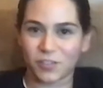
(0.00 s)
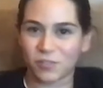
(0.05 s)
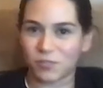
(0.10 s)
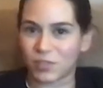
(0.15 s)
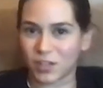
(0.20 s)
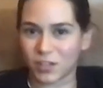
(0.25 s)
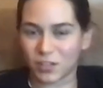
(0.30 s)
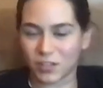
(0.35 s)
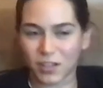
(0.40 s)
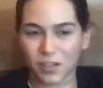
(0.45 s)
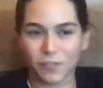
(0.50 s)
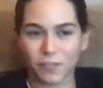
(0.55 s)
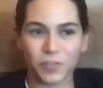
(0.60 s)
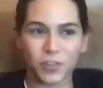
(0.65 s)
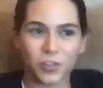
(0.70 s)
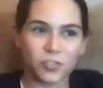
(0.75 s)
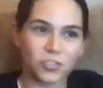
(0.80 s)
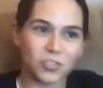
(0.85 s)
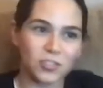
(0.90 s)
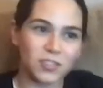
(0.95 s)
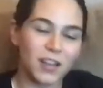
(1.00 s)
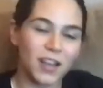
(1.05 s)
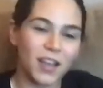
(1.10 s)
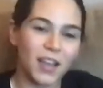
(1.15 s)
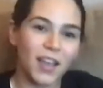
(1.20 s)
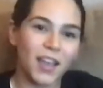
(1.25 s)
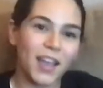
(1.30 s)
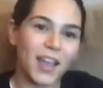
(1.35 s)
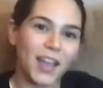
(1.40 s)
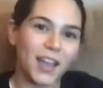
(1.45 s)
do it yourself version.
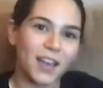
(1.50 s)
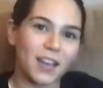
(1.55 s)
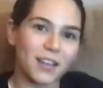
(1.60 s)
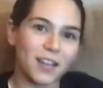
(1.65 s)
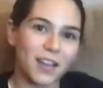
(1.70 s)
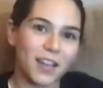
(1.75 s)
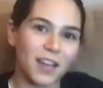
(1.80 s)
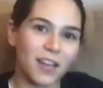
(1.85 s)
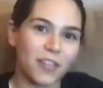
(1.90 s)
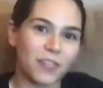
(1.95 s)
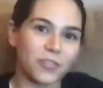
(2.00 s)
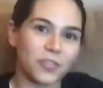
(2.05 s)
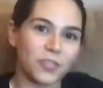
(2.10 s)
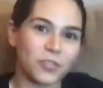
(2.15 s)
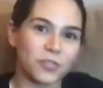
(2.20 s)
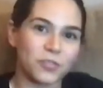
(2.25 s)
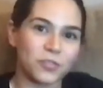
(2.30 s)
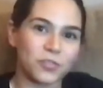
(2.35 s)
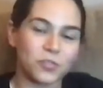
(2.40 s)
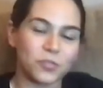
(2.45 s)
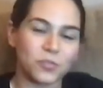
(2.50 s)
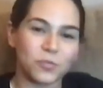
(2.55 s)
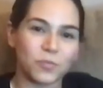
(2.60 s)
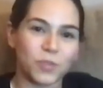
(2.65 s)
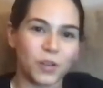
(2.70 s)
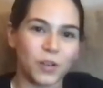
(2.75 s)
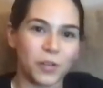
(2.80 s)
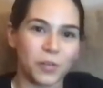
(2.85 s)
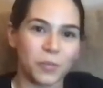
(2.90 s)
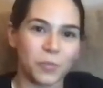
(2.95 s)
And I have those two
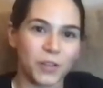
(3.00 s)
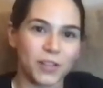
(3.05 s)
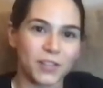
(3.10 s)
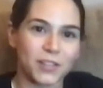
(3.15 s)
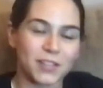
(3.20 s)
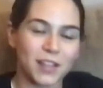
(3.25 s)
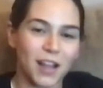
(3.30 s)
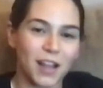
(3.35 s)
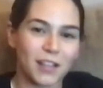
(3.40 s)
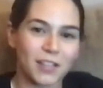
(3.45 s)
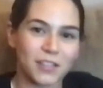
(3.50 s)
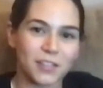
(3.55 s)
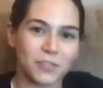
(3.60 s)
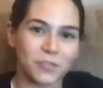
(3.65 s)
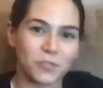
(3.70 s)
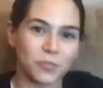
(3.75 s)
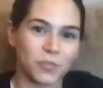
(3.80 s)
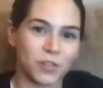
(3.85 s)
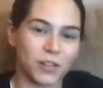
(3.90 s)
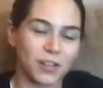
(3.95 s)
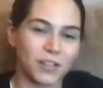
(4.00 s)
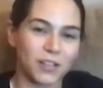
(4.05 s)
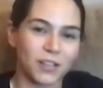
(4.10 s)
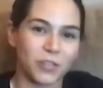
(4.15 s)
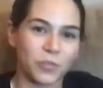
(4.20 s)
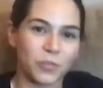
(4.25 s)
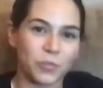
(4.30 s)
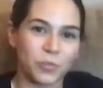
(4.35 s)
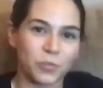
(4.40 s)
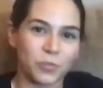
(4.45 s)
one on one slots if you want to
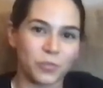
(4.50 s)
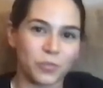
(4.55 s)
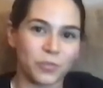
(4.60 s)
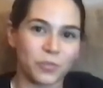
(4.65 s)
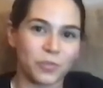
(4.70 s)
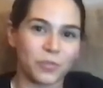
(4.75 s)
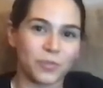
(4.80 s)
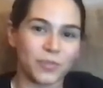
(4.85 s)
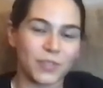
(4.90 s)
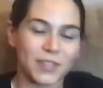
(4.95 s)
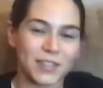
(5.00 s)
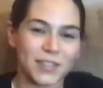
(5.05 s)
go through the